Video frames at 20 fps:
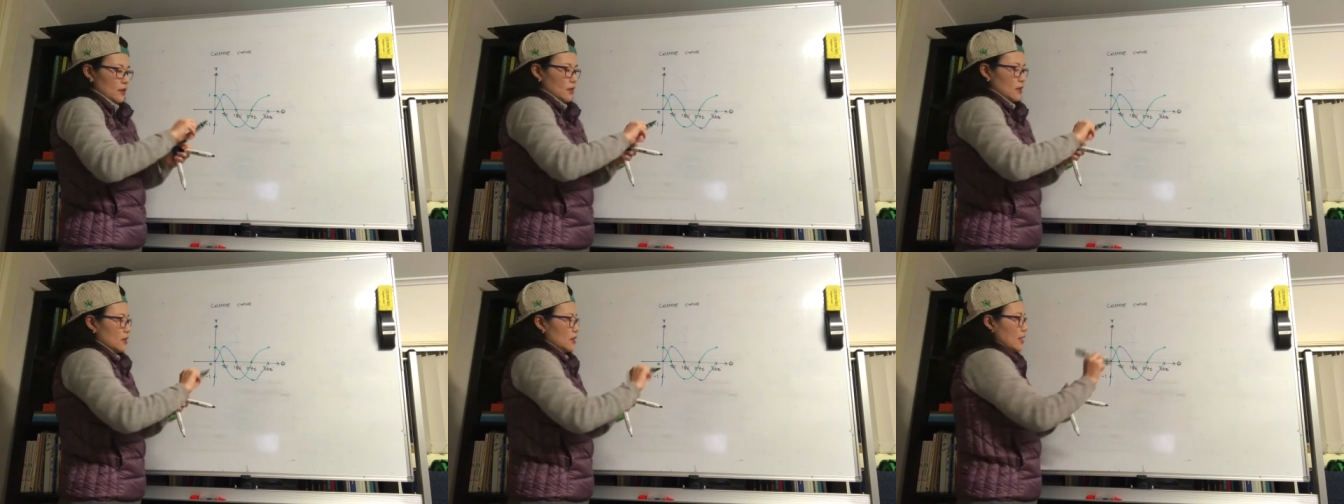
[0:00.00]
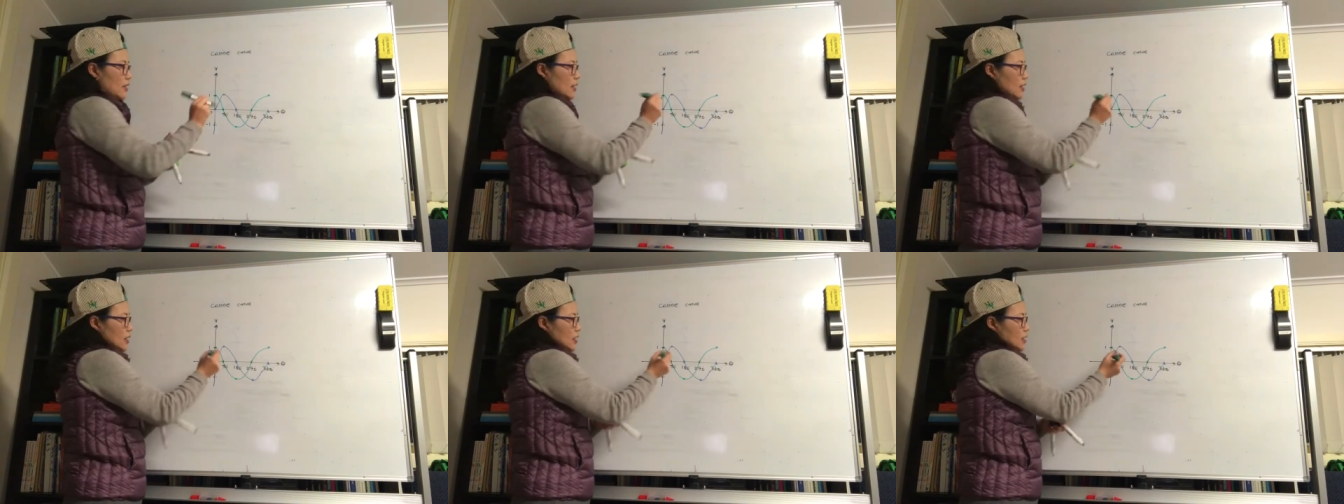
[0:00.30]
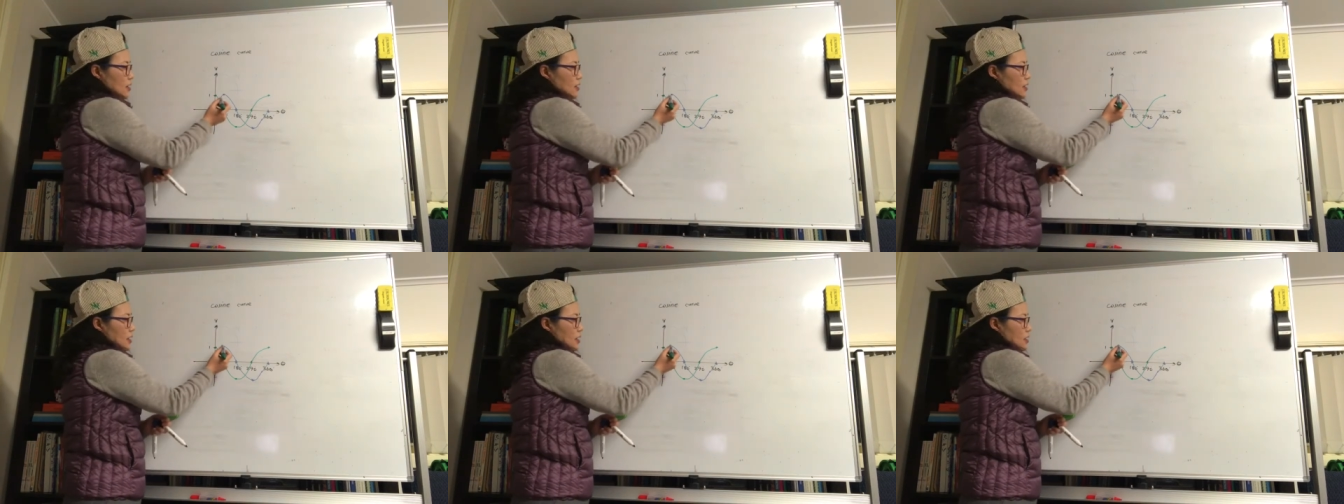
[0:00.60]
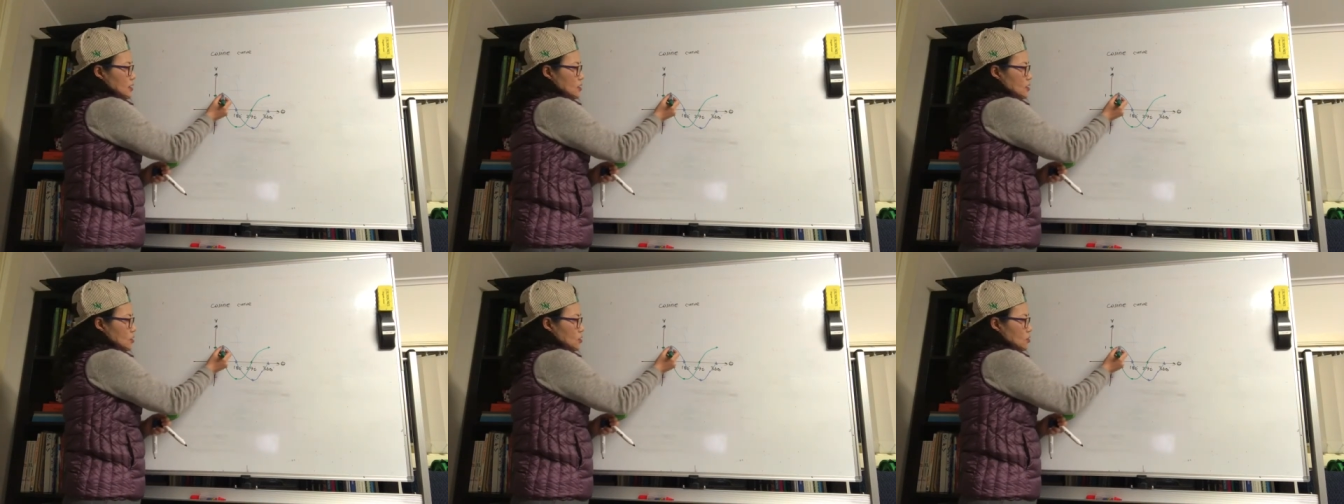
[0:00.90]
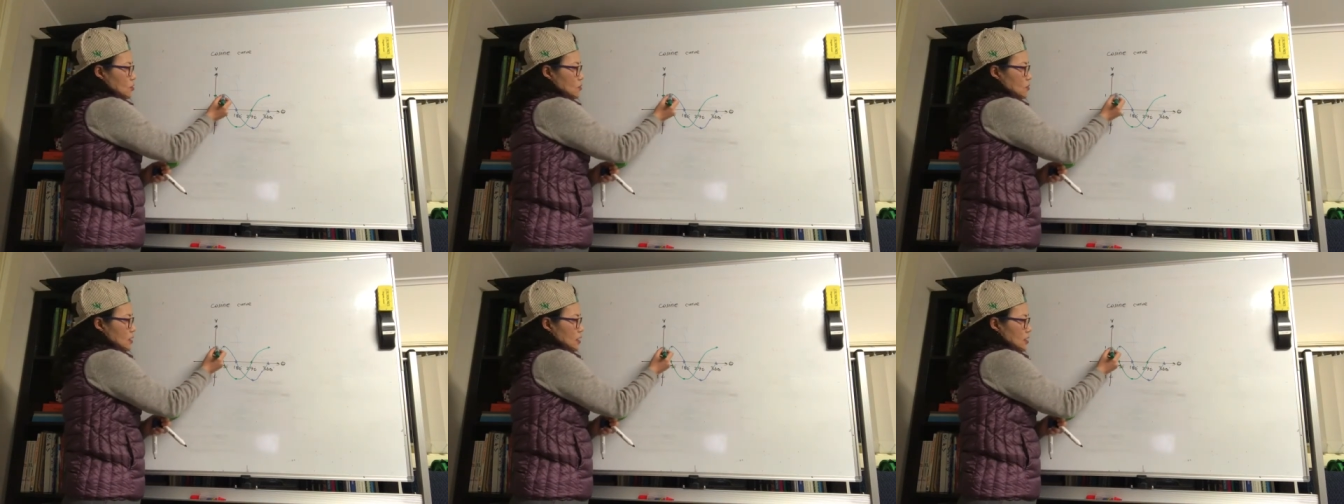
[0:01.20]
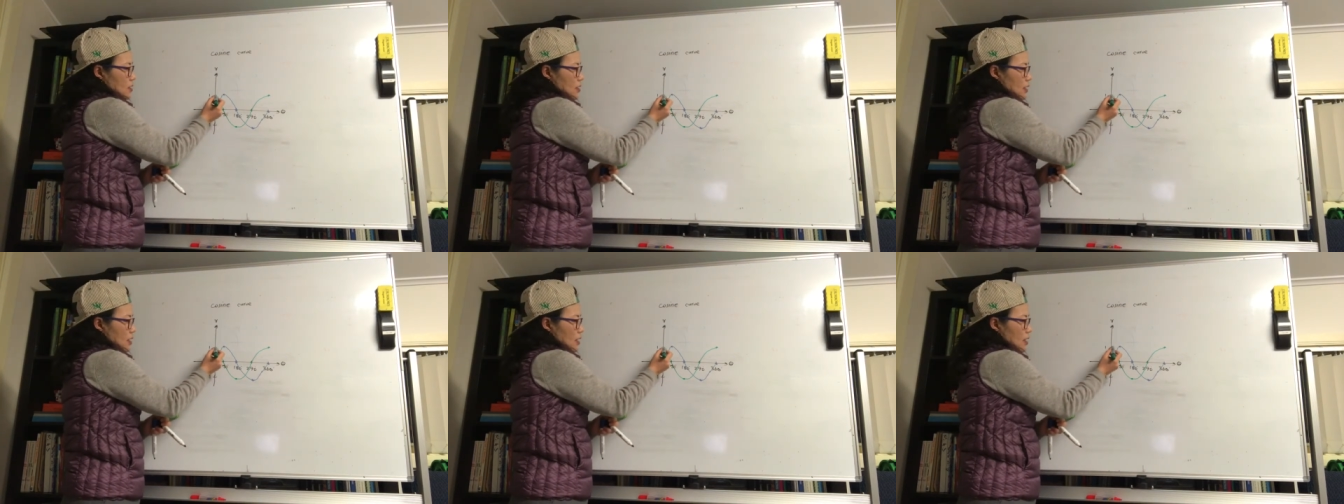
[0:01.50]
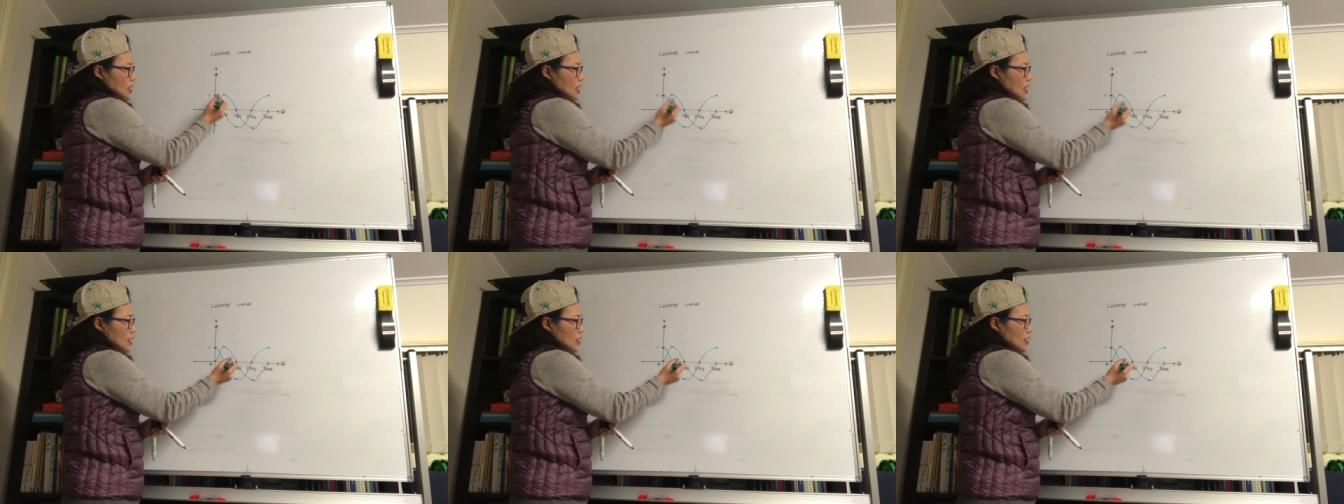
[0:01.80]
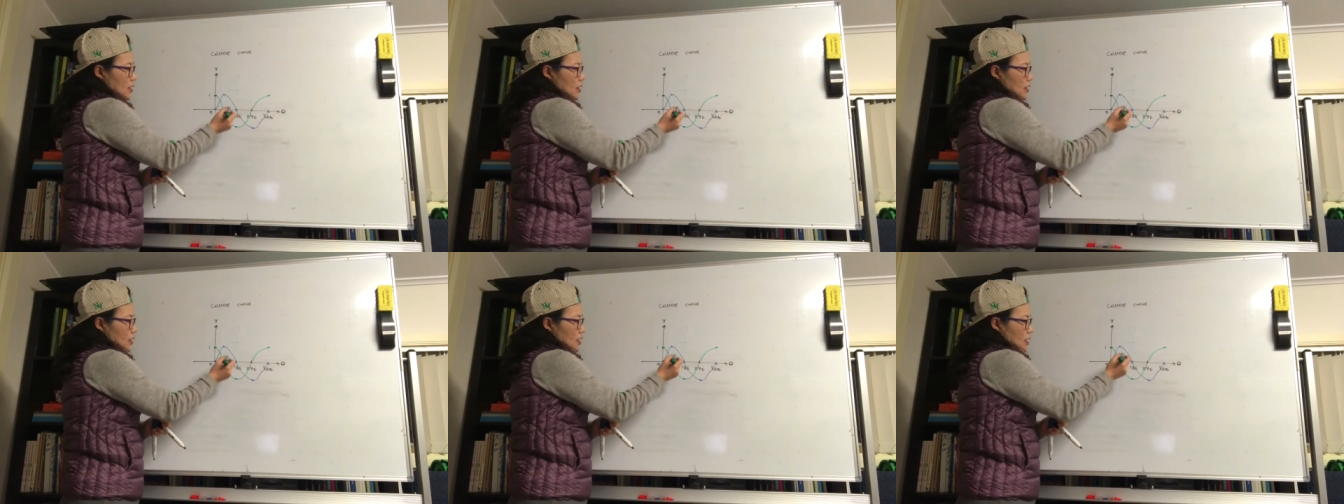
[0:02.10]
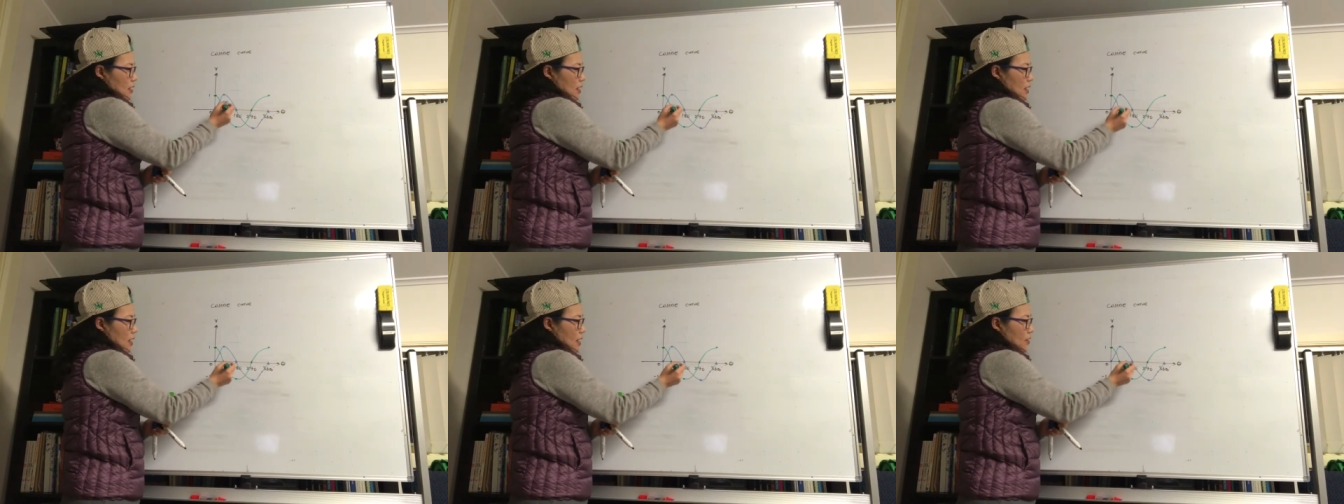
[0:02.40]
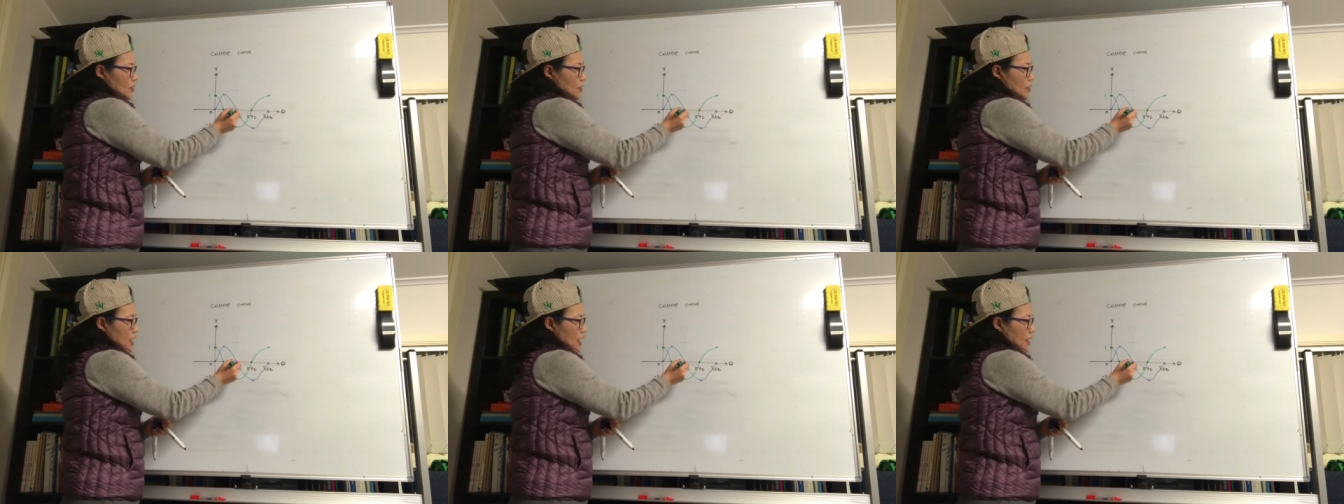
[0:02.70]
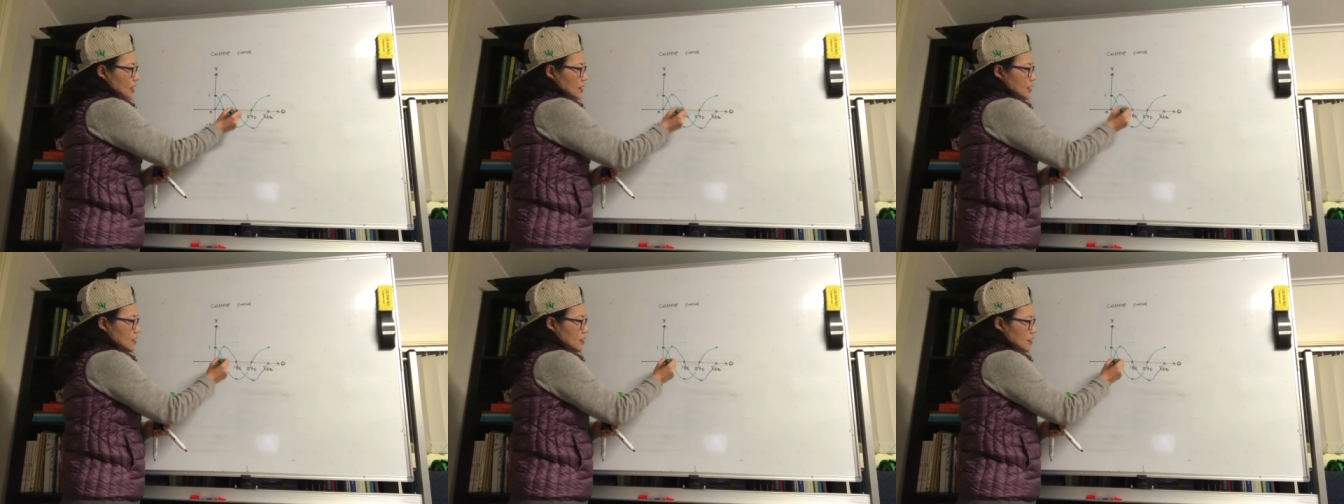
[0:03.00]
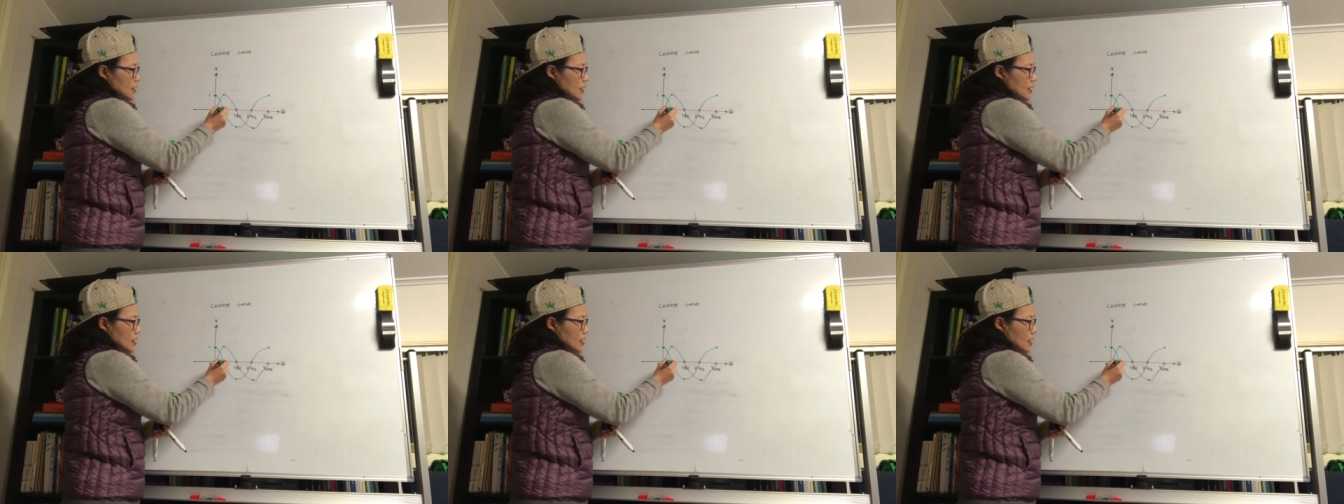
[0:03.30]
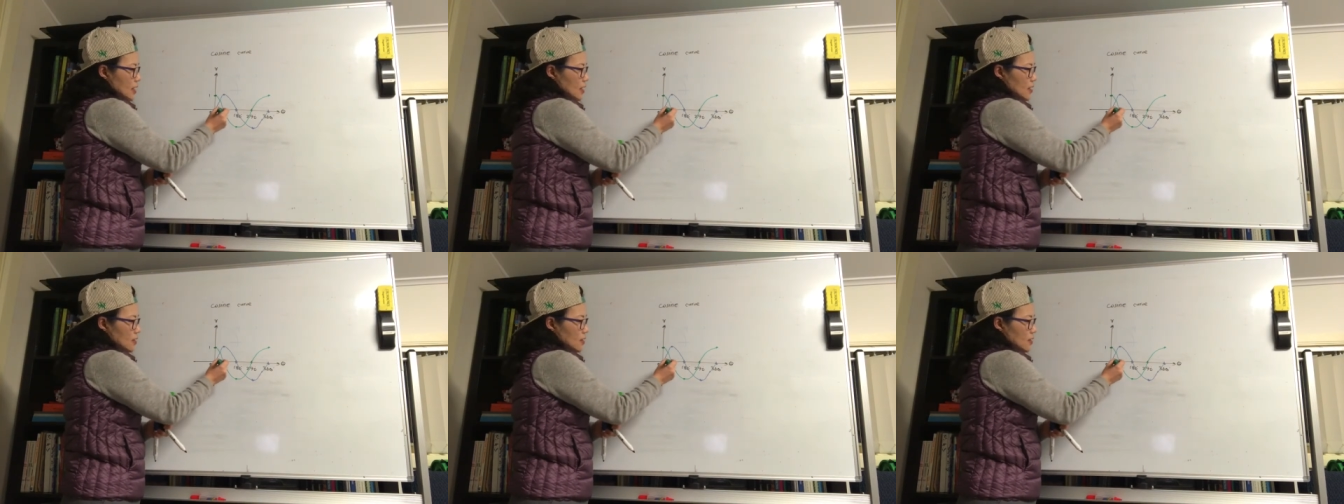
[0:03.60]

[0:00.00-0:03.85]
Like this is here, and that is here,